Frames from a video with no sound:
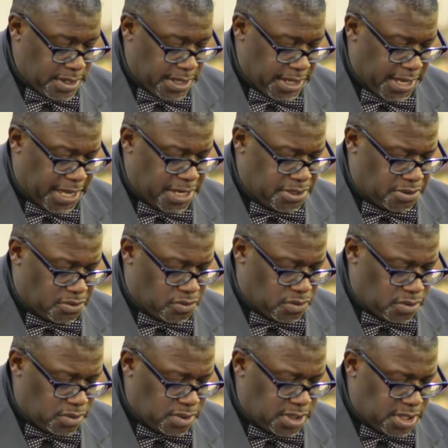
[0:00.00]
And the
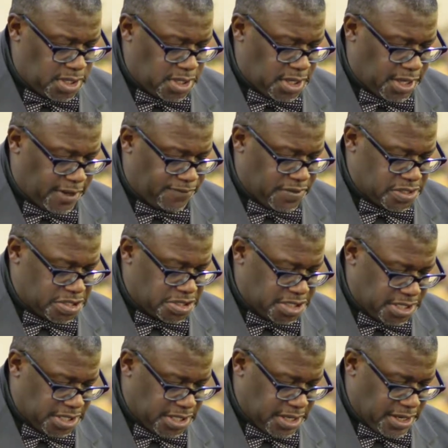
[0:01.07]
ruler of the
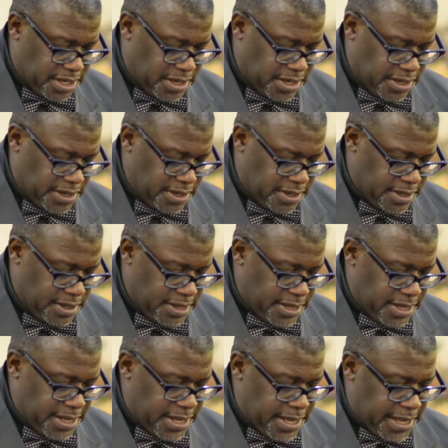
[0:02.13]
synagogue
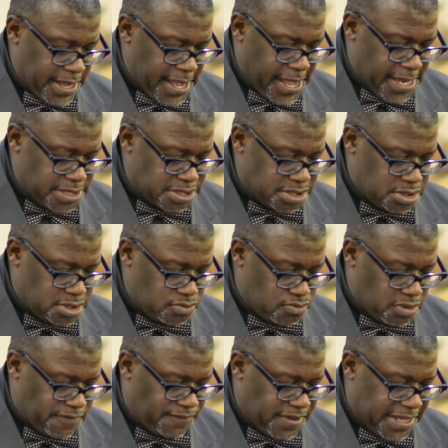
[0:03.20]
answered
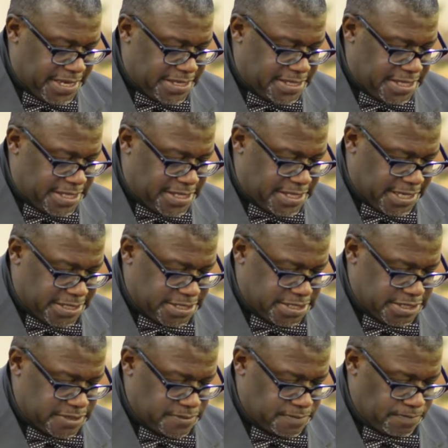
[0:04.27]
with indignation,